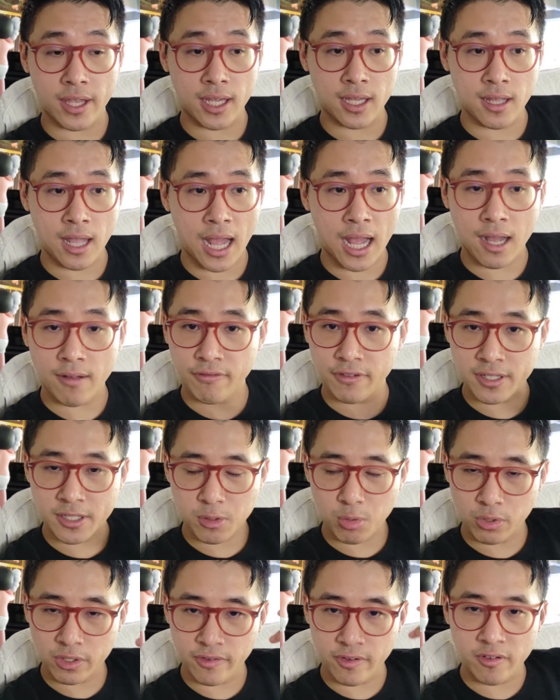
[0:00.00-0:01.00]
They have
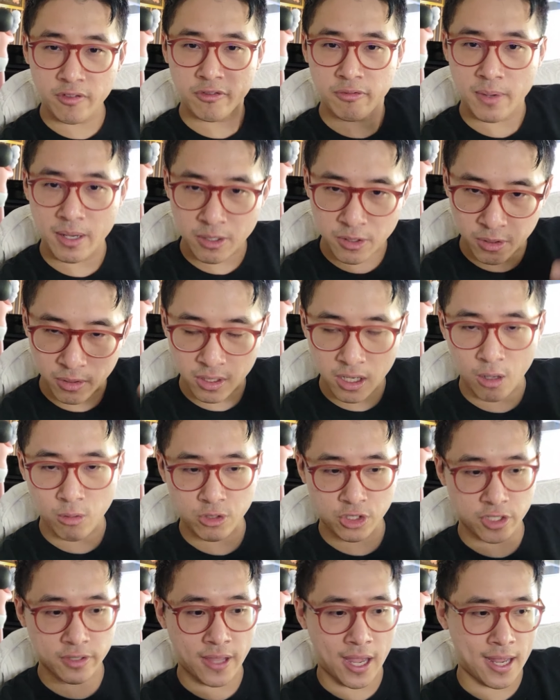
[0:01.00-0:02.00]
this sort of informational
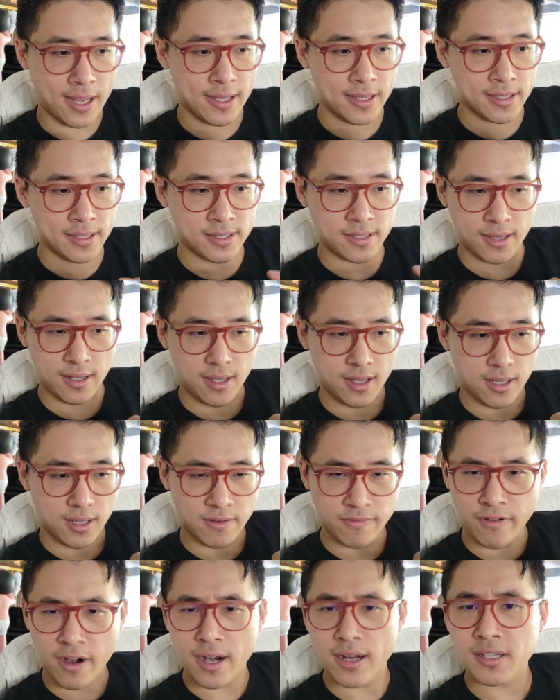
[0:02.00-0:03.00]
culture that is
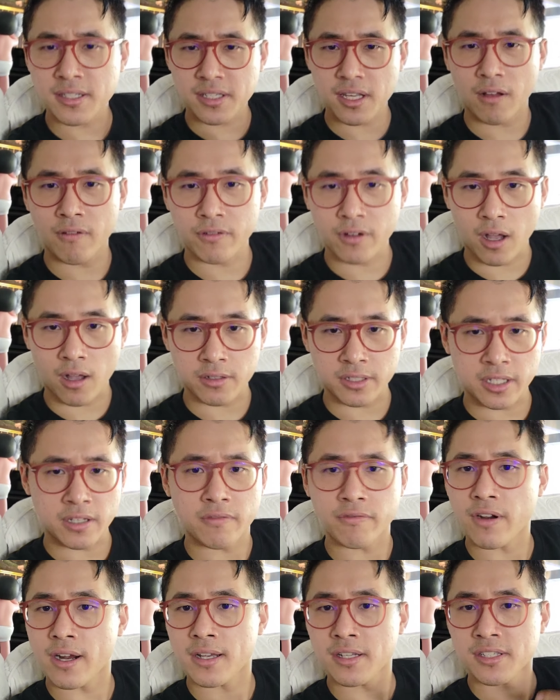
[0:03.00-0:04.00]
very
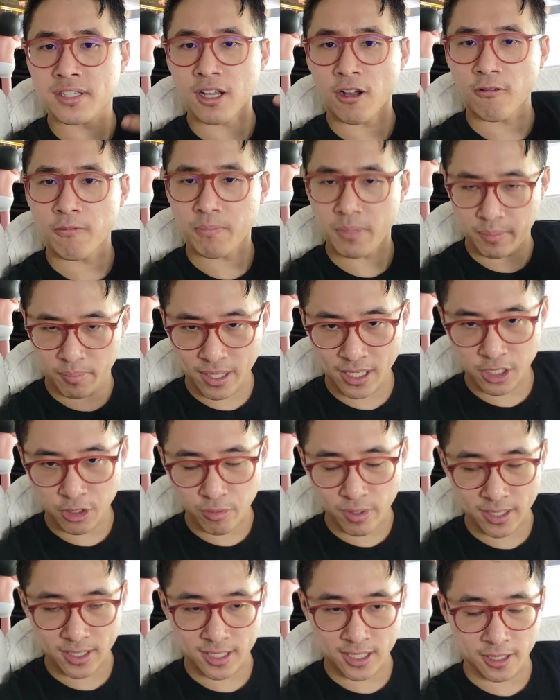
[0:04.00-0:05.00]
self-guarding, very
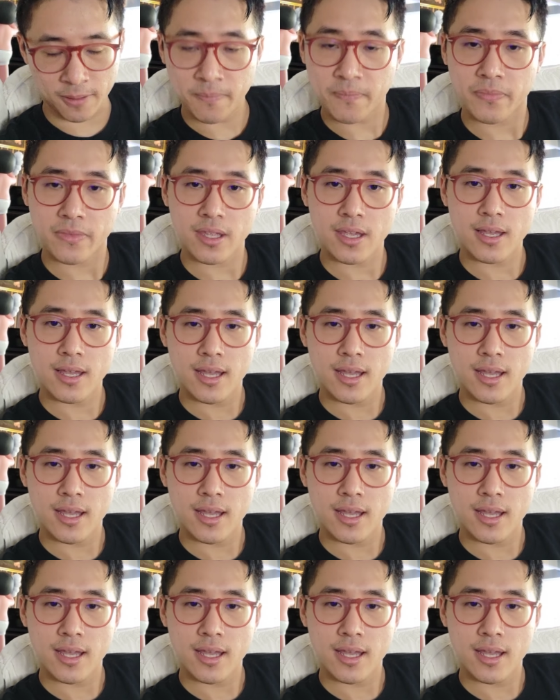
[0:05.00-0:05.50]
self-perpetuating.